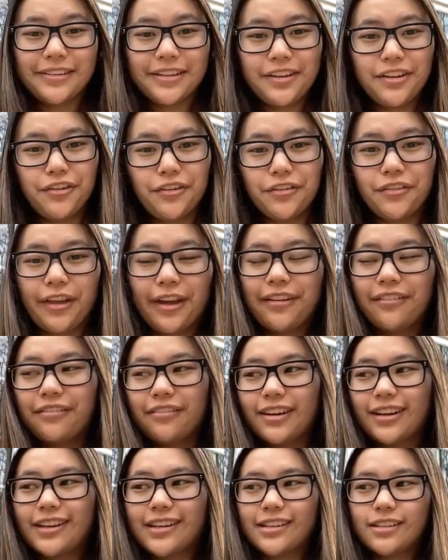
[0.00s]
in your life
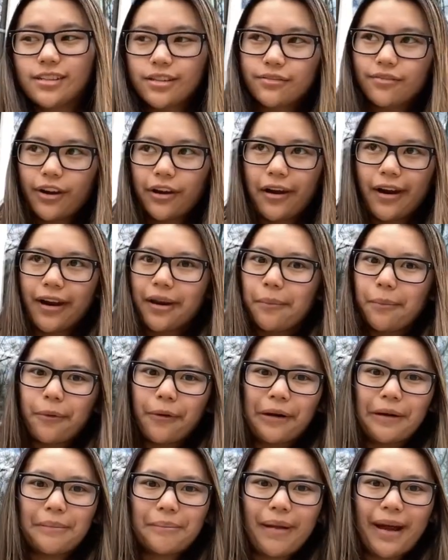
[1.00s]
and it's a very
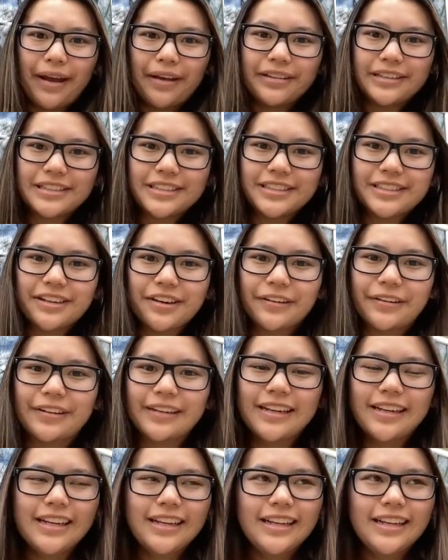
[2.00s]
important milestone.